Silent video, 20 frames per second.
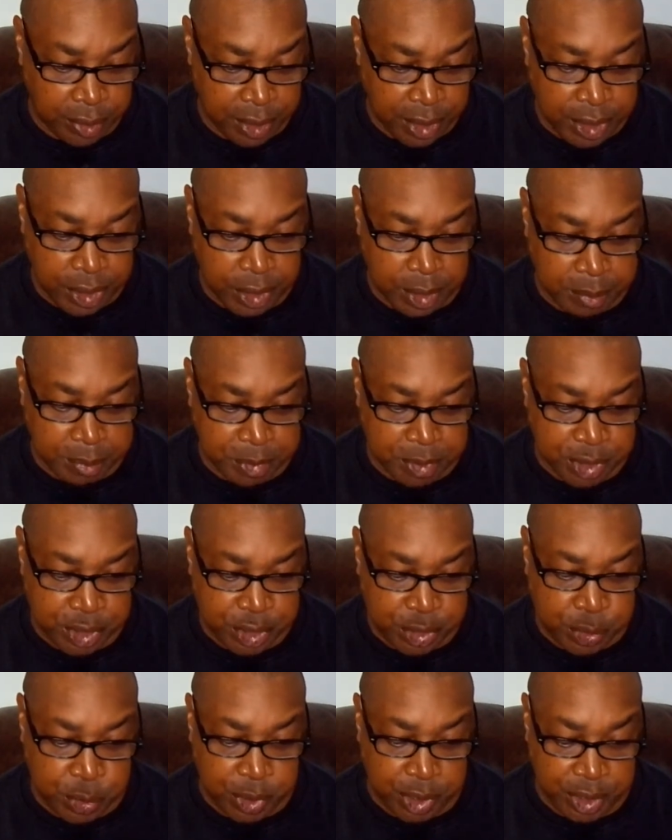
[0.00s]
in Numbers
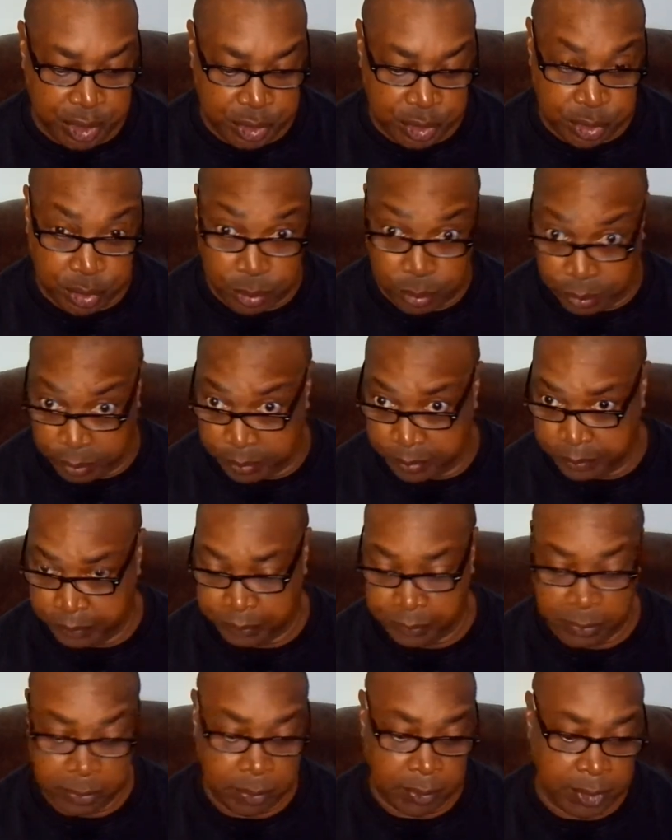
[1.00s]
22.
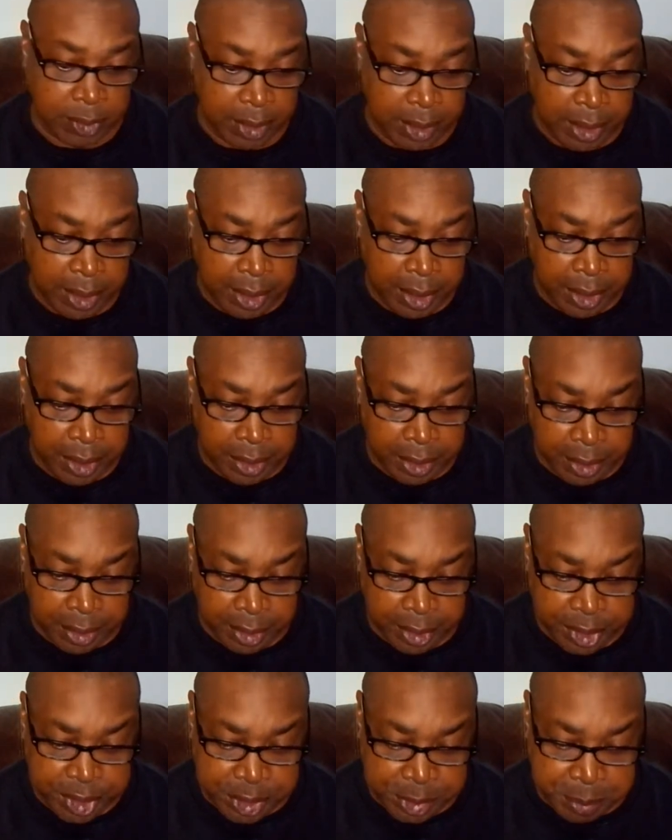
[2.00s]

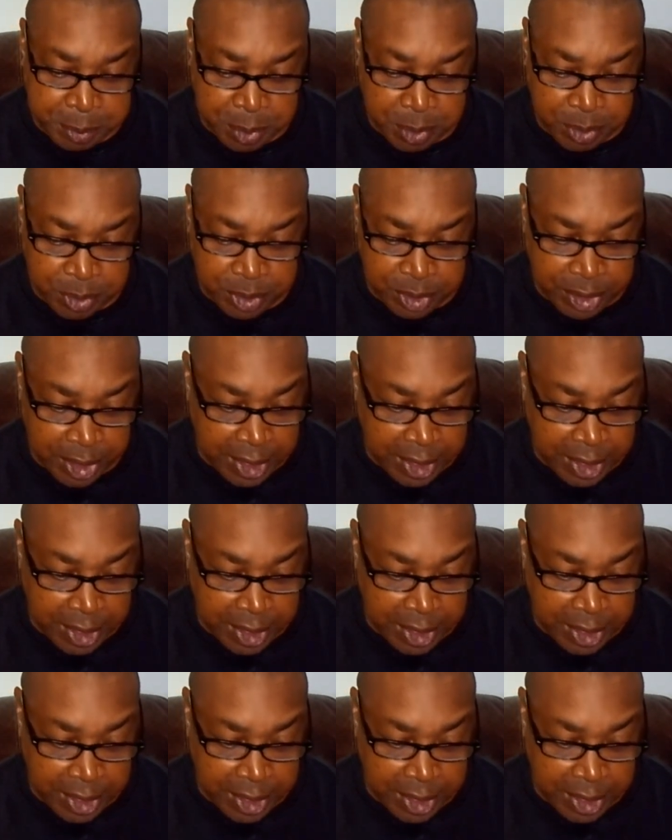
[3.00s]
He smote an